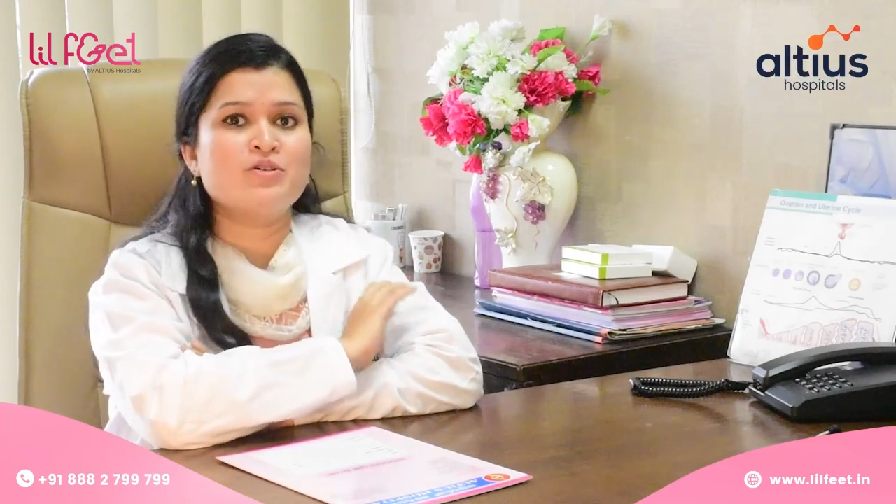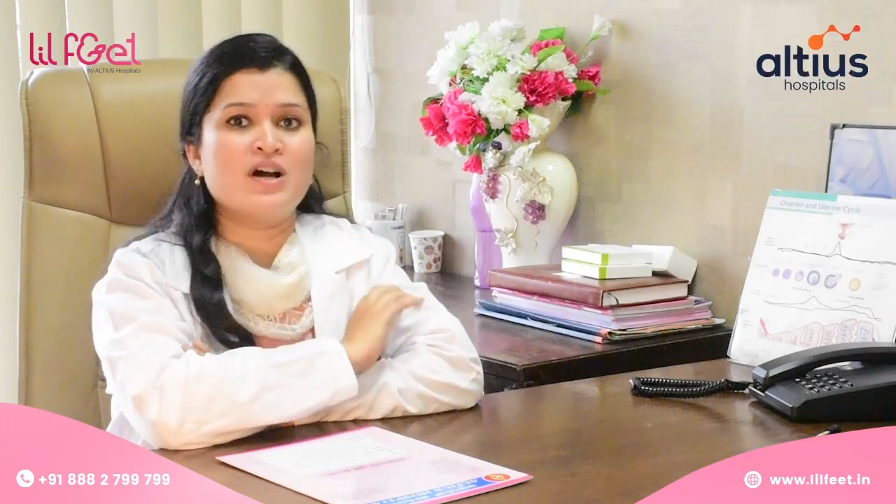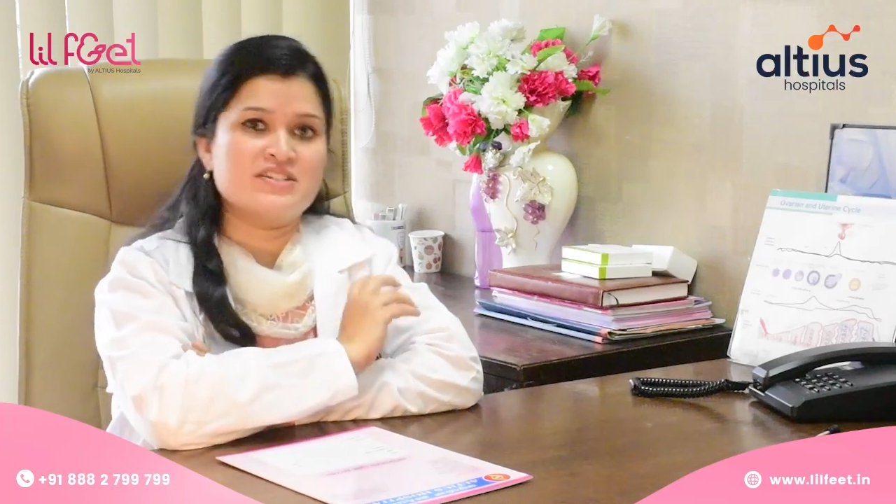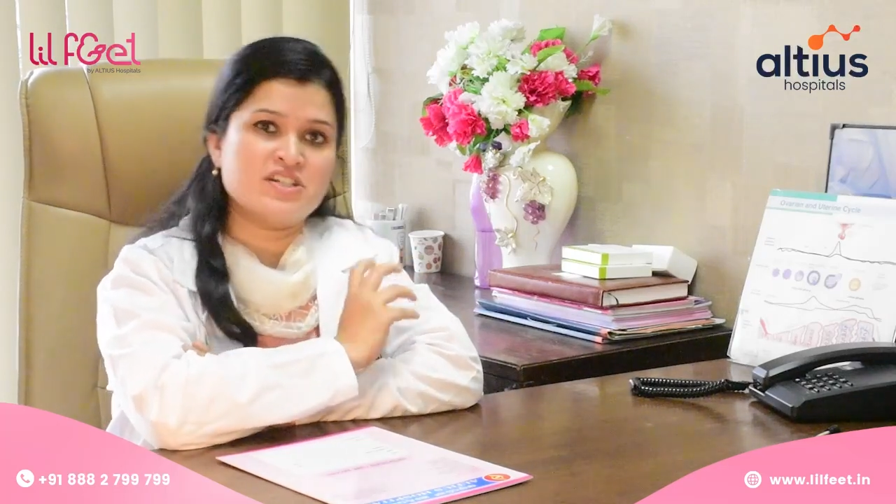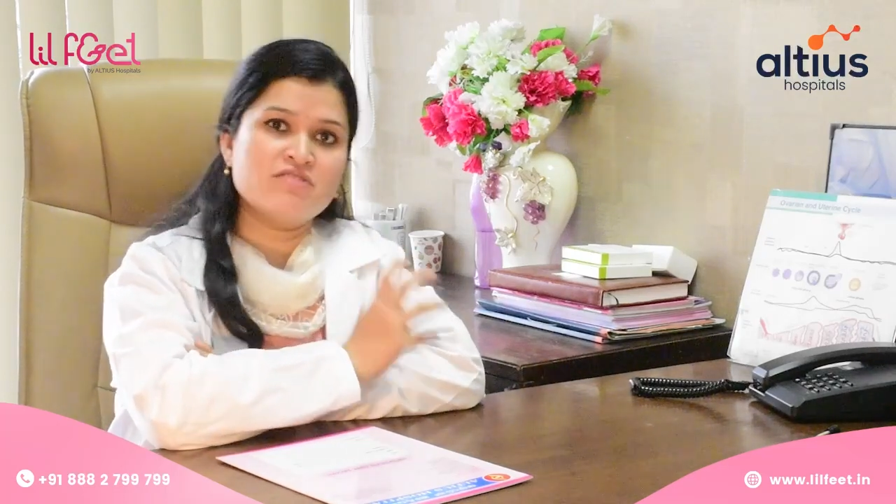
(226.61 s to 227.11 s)

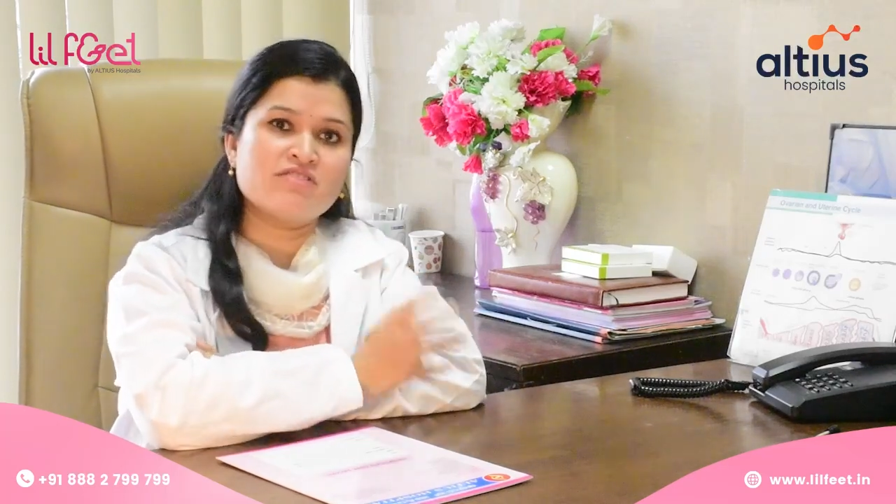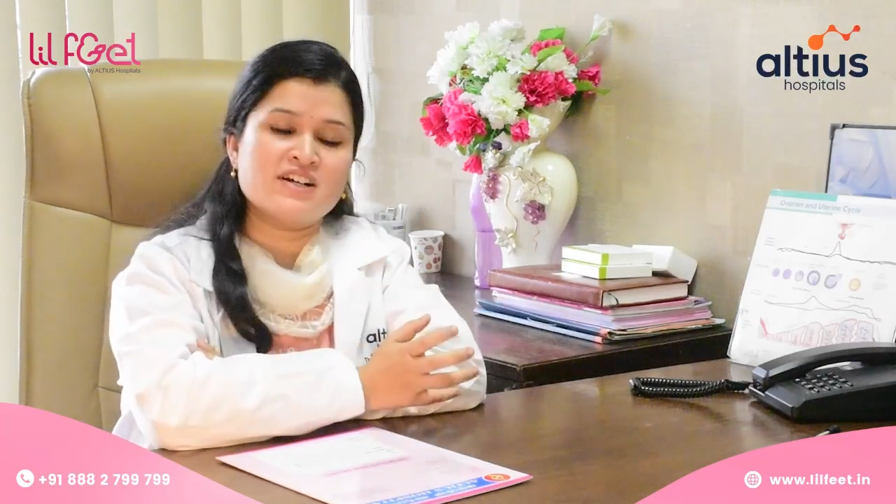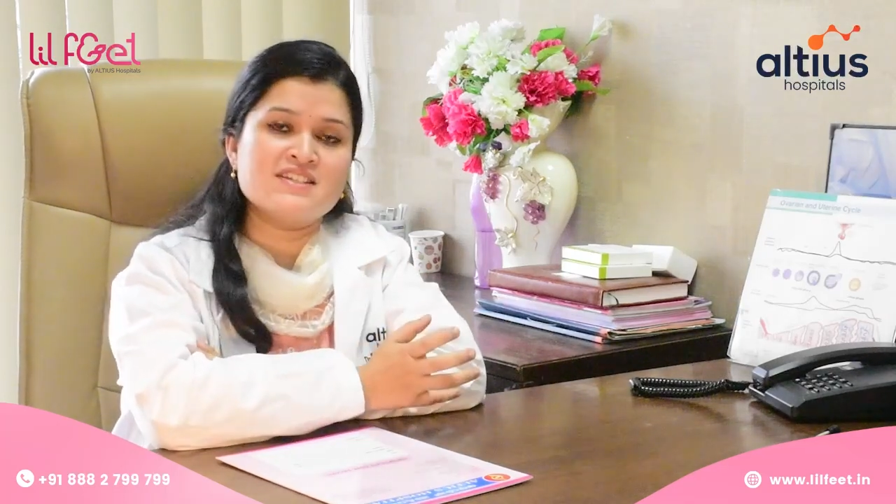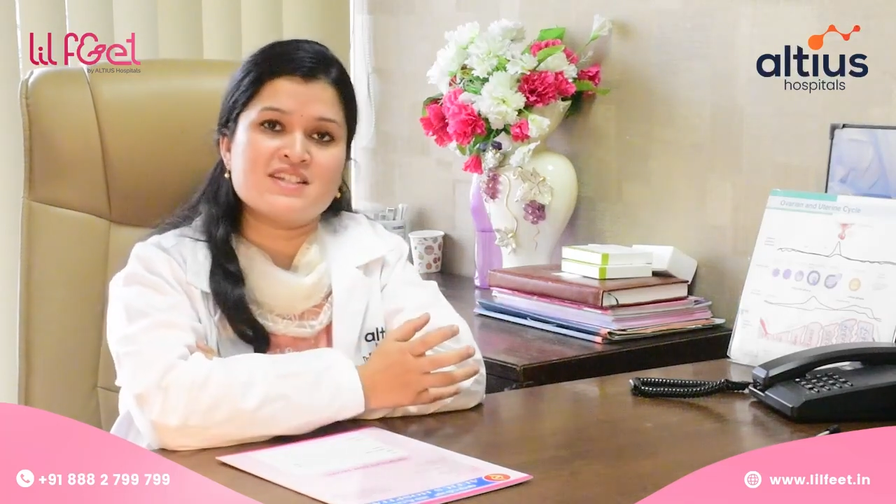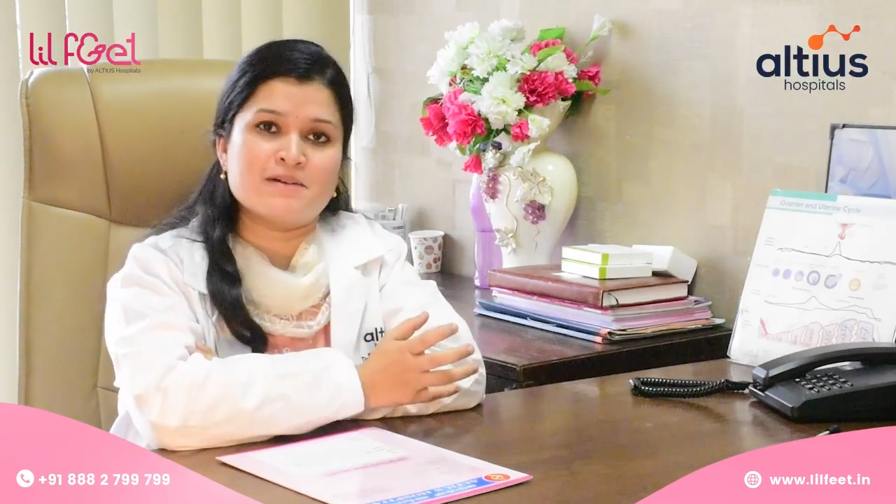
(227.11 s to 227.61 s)
to achieve
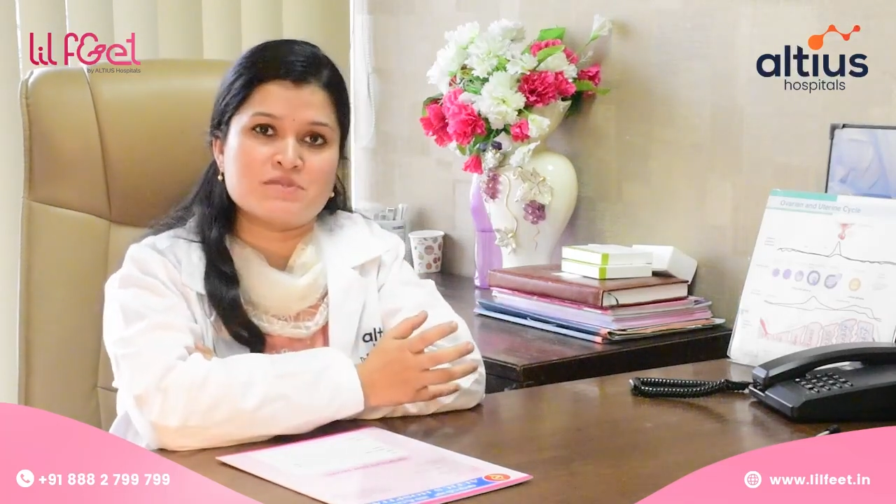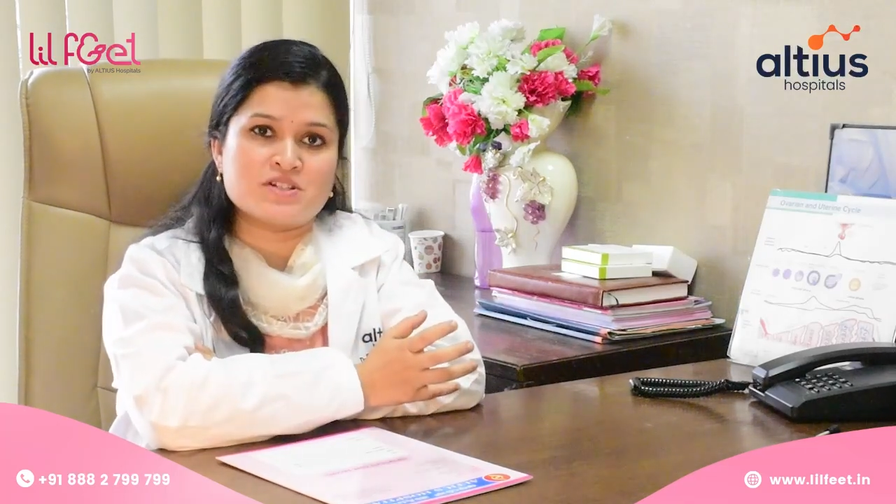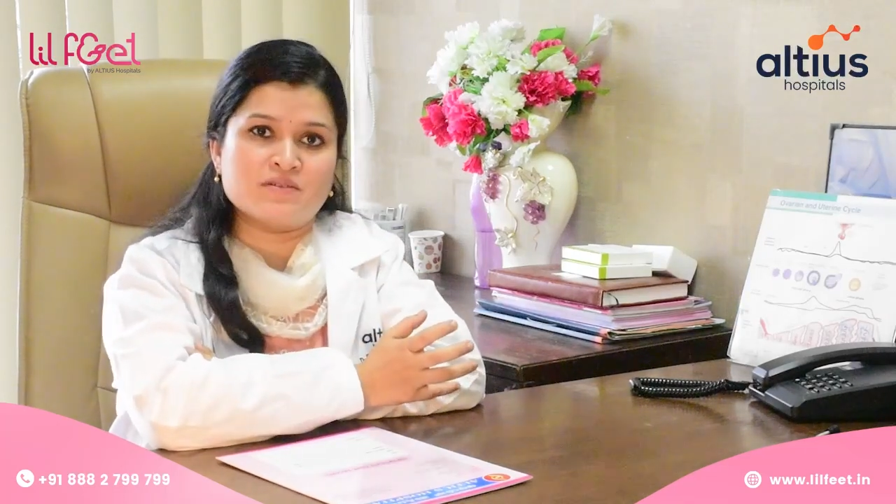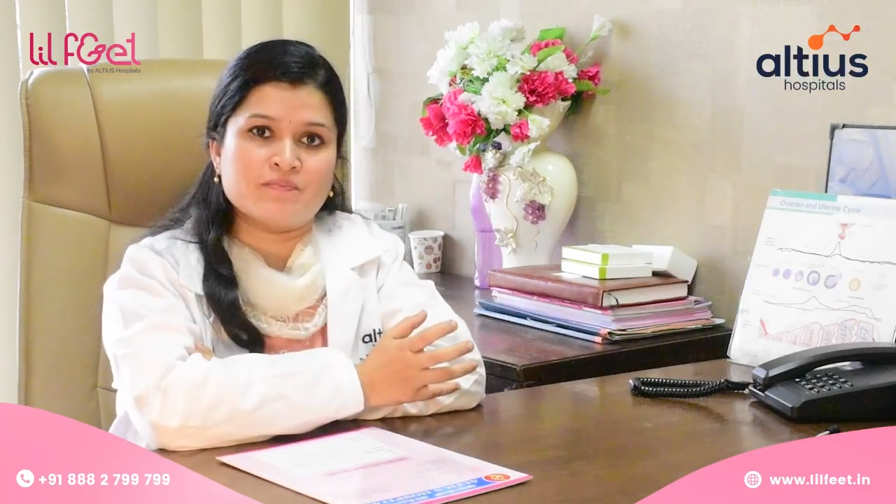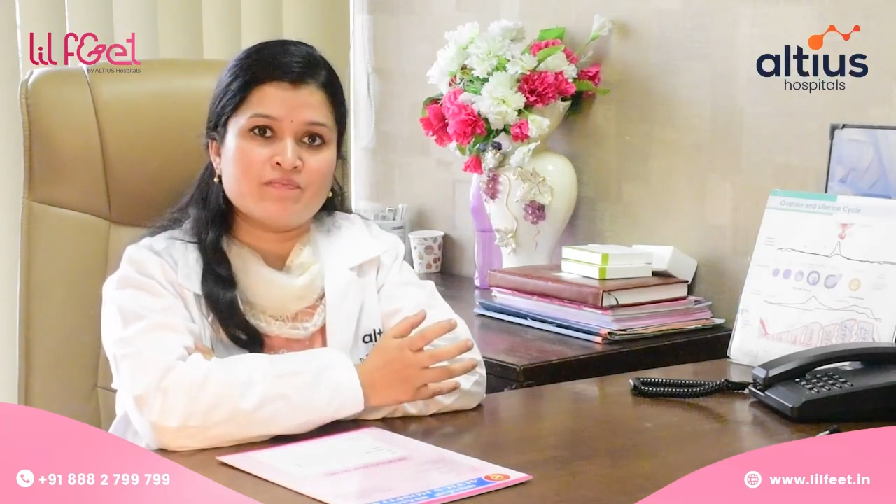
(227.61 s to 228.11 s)

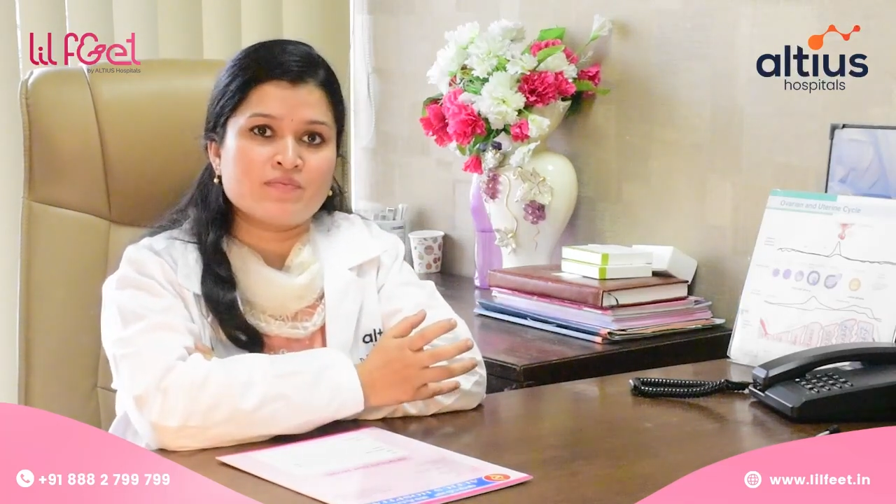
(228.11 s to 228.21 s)
conception.